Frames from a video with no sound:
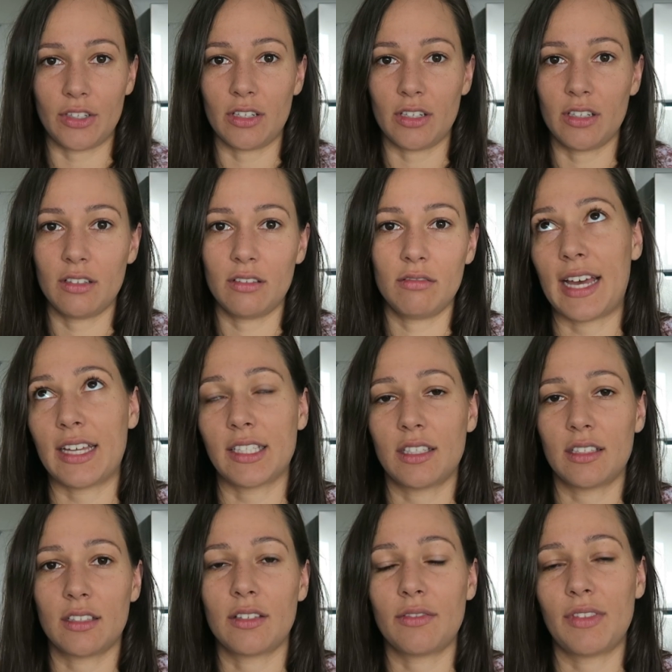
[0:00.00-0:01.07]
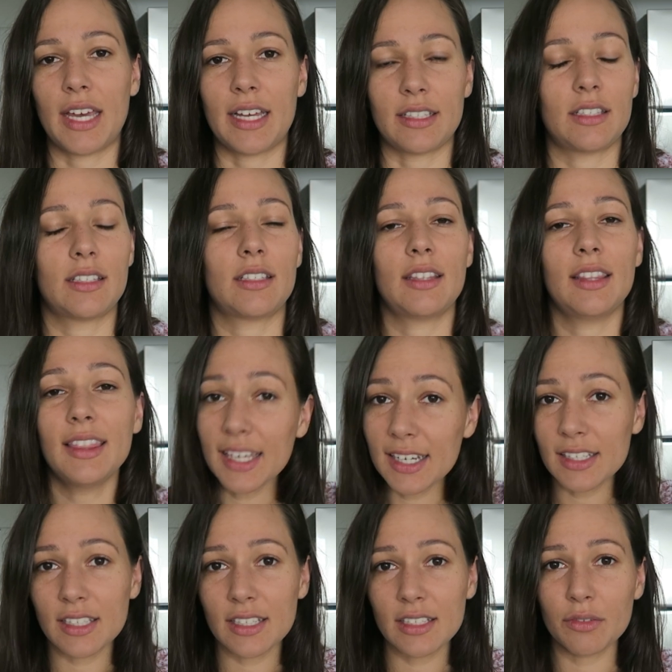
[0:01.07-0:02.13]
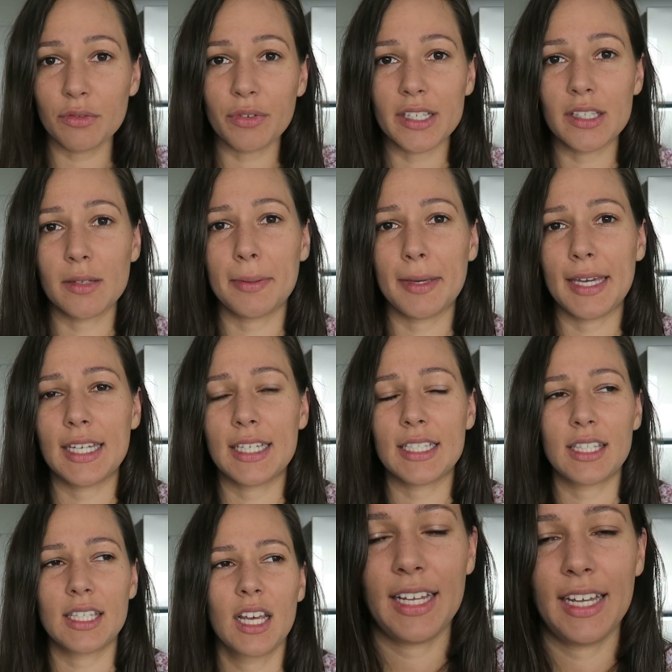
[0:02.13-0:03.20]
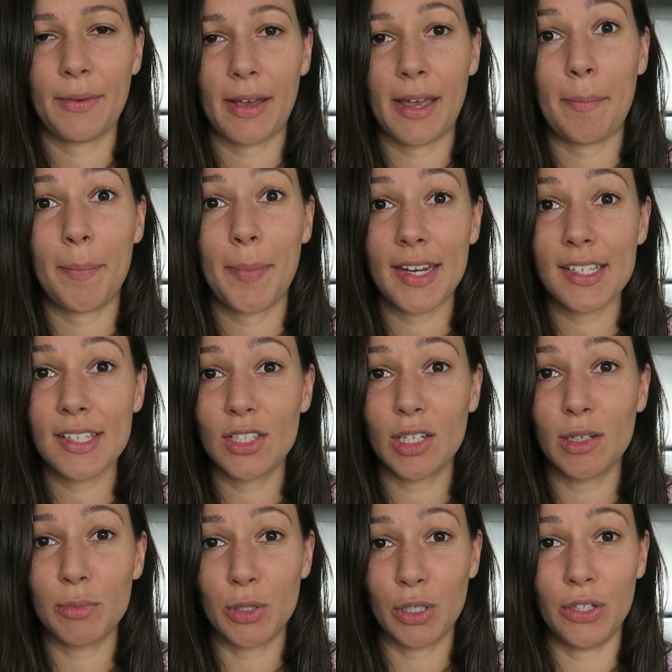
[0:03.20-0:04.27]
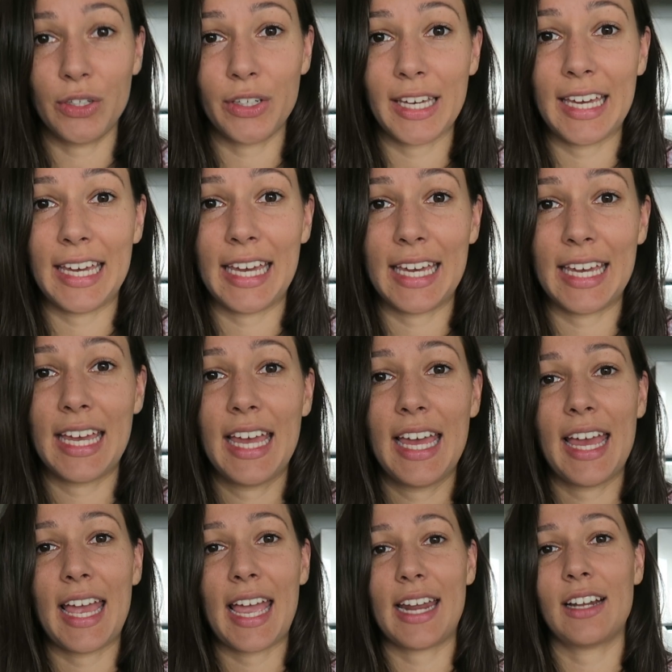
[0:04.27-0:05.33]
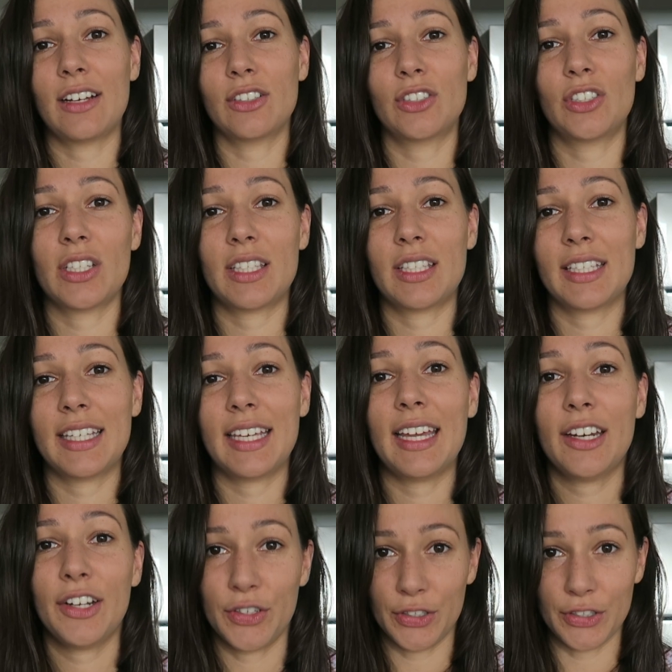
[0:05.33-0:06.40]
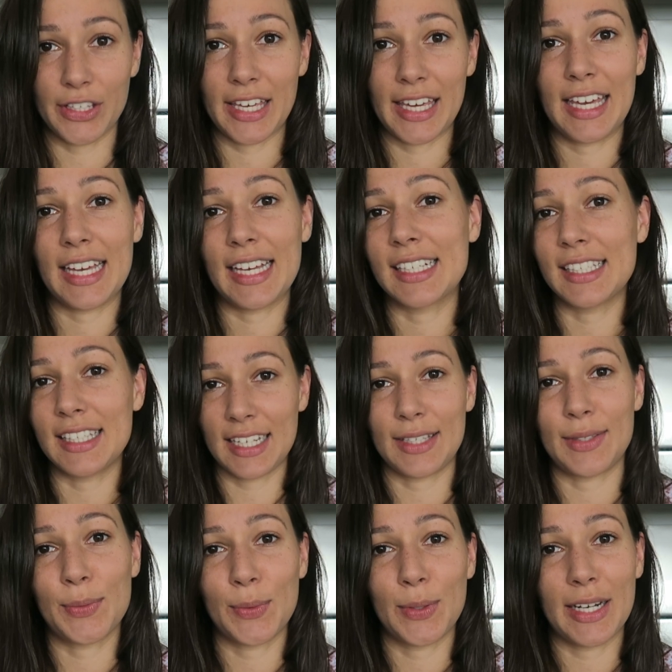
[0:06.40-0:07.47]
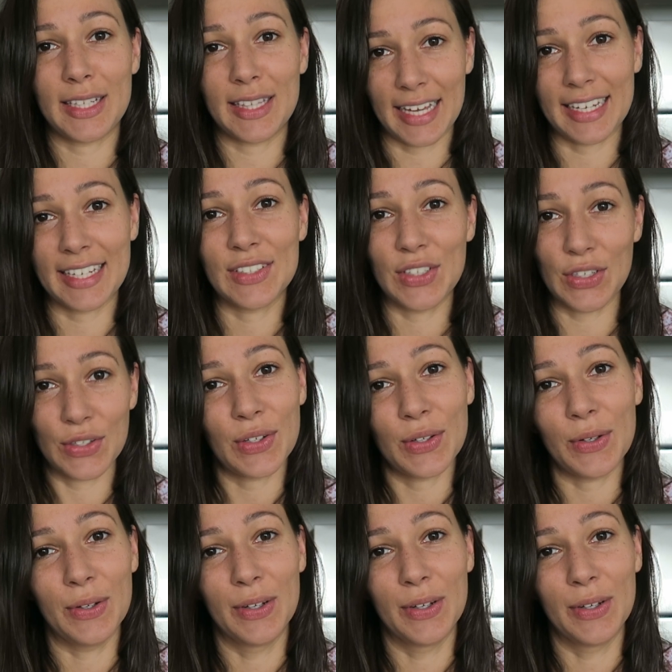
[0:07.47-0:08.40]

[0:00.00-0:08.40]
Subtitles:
to. Thousands and thousands and thousands of recipes. Anyway, better stop talking and I'll just get cooking, because that's what I like to do.